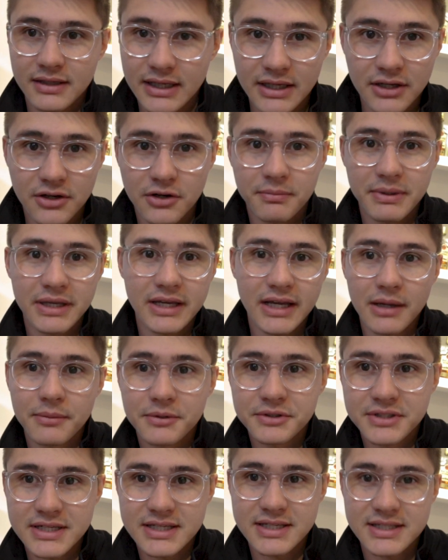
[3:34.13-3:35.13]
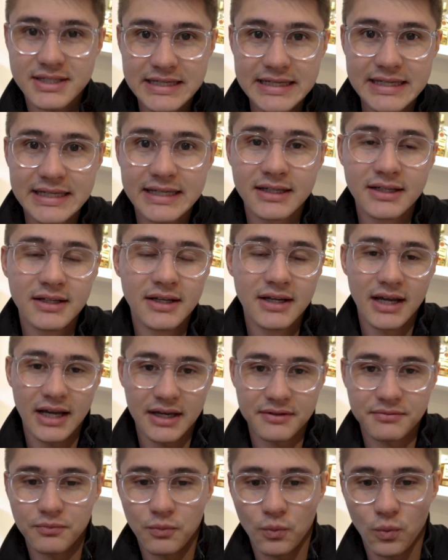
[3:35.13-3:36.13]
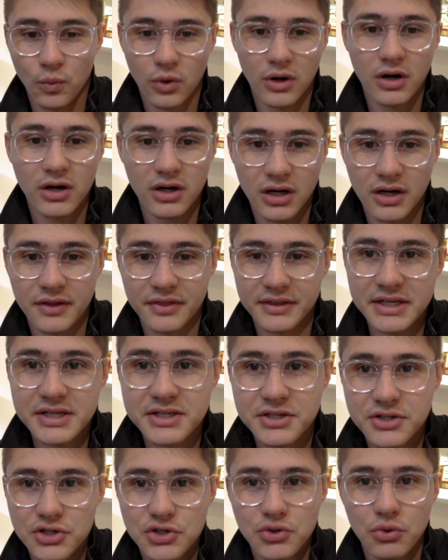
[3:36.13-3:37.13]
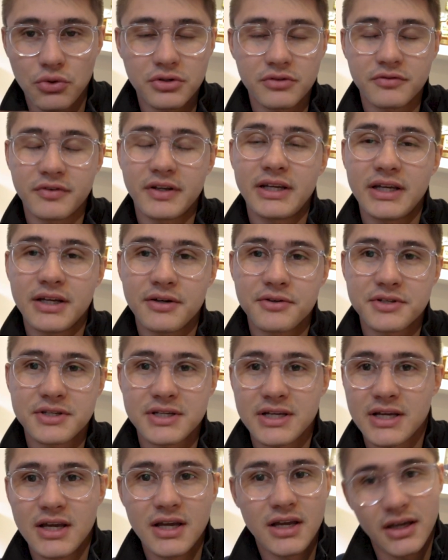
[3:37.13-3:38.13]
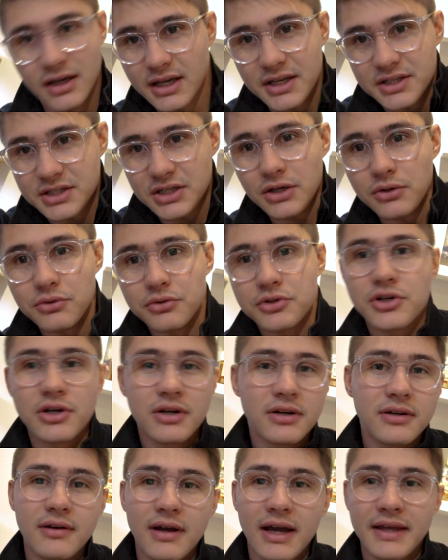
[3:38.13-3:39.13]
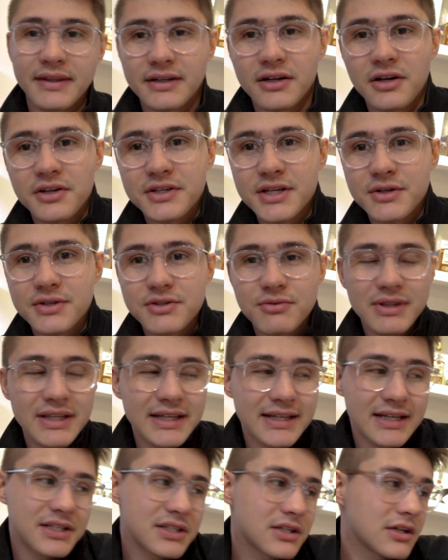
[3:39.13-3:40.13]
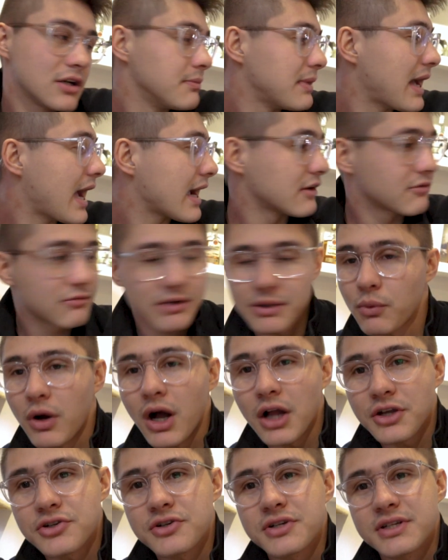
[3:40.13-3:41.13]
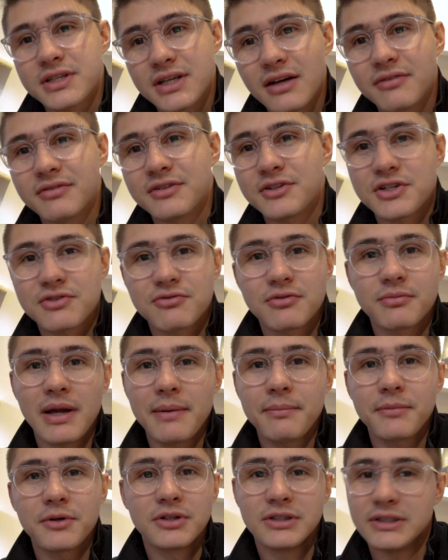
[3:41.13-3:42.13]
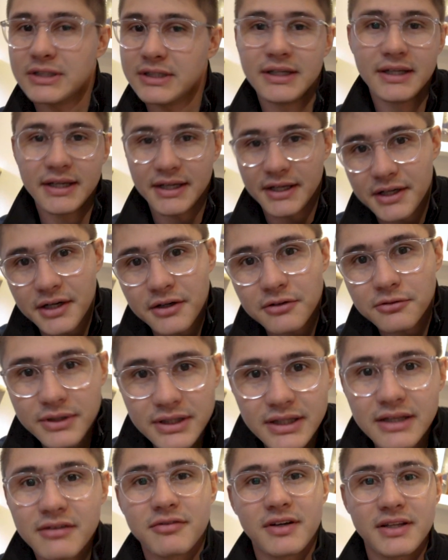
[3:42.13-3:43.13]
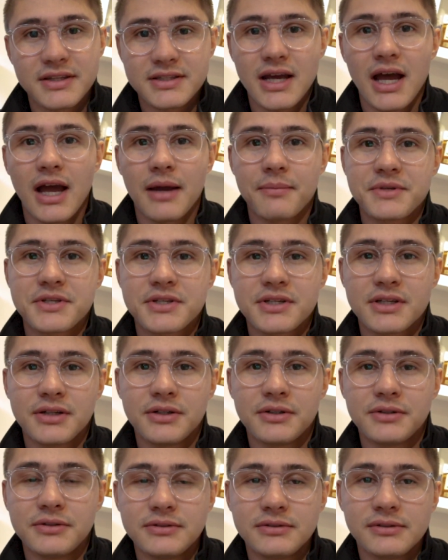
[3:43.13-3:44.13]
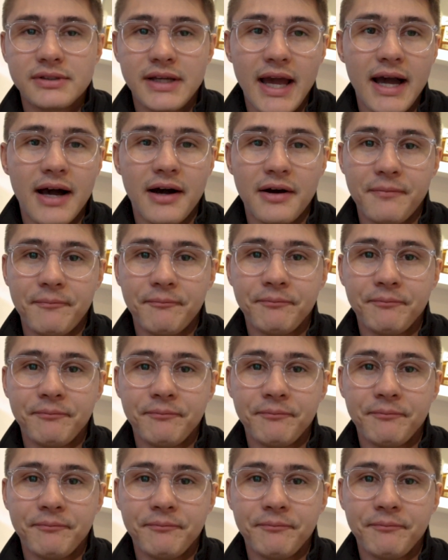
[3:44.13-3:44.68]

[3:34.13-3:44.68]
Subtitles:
able to see and work on these shorter videos is huge. And then also, it's really nice to go back and rewatch your stuff and just remember, you know, really fun times. So yeah.